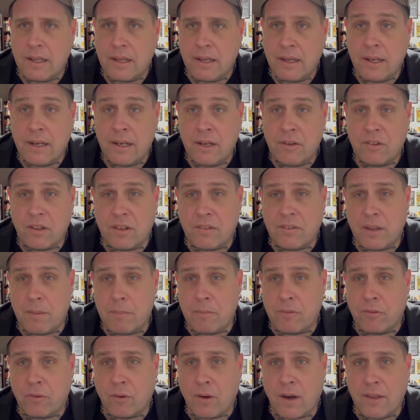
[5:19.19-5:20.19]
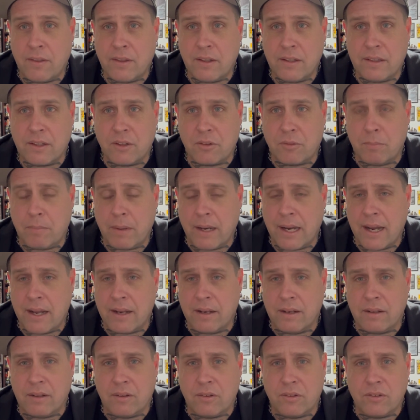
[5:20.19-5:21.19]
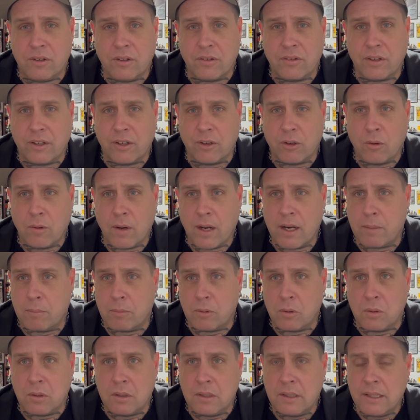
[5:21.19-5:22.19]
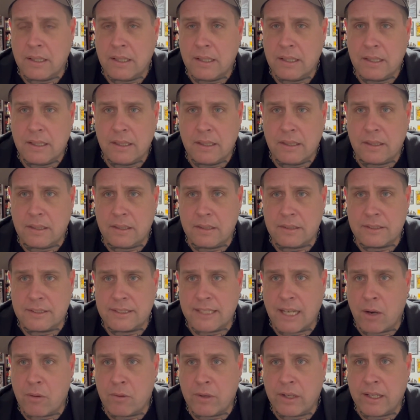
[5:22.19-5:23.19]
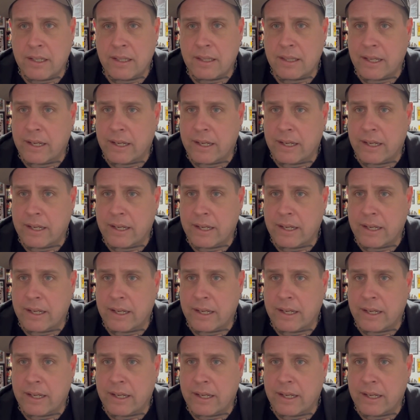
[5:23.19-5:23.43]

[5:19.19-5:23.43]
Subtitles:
And as I said before, I think this band is just incredible sounding.